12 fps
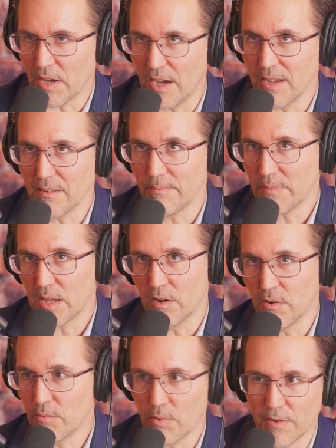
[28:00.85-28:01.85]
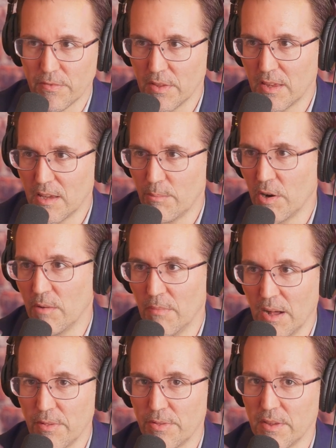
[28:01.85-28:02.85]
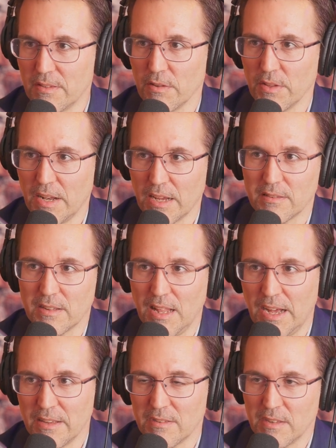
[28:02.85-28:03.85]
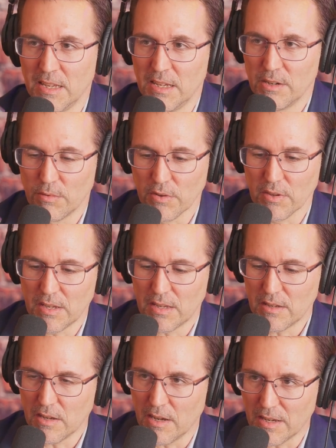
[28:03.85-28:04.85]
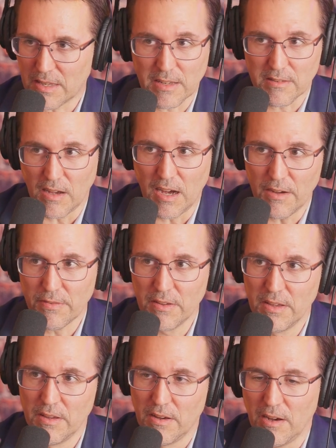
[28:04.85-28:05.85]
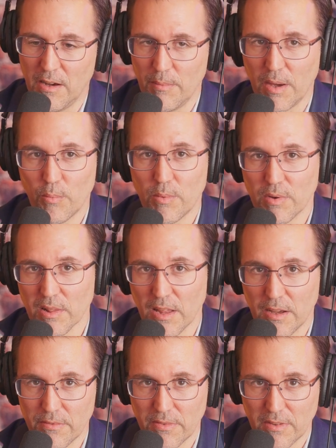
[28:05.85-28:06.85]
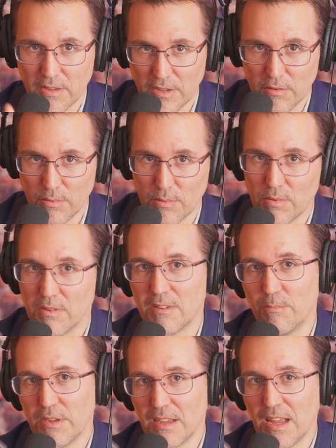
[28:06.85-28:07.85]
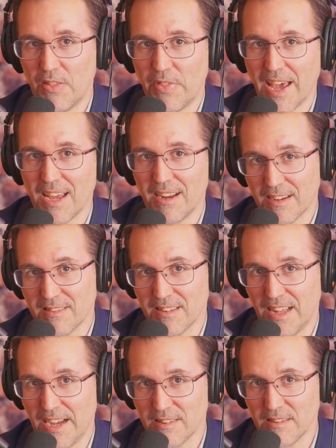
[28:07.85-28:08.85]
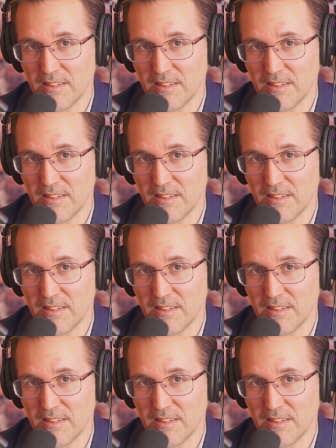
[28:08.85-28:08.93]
got roughly about a month until the next class really kicks off. And we would love you to be in that next class.